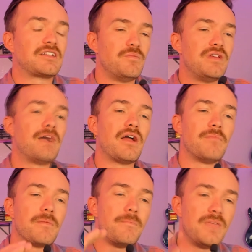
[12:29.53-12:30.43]
to me,
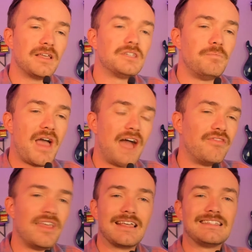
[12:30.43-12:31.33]
my biggest
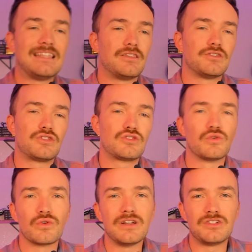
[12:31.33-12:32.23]
bad thing is that the
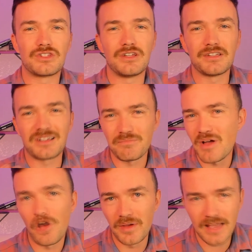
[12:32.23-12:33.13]
story just doesn't
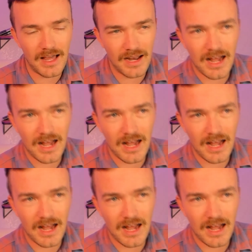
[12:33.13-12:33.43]
compel me yet,